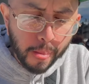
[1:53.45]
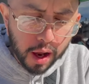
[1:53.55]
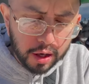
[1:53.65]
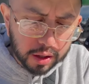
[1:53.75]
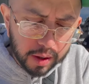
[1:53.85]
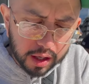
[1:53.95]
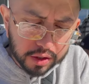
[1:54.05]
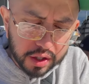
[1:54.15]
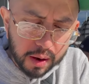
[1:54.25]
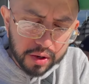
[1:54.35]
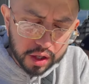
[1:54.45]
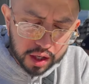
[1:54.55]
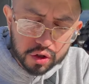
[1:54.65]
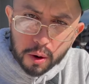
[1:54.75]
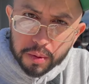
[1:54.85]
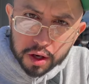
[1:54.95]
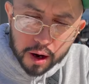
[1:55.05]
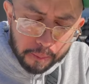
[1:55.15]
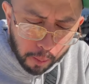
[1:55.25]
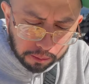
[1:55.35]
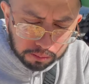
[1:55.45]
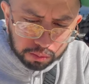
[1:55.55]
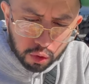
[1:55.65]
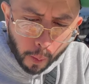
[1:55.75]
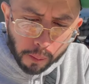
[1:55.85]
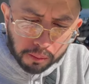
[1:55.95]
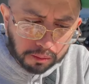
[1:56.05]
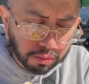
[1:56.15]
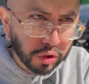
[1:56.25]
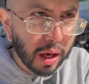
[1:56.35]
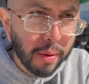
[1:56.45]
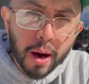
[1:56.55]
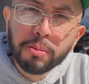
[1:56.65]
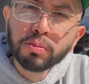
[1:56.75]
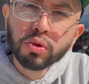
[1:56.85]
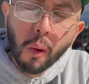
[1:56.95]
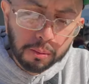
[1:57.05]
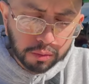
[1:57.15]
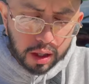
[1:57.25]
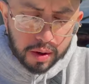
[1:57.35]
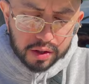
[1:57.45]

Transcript: Right, you can make it a sandwich. I guess open it up. It's not bad. It's not bad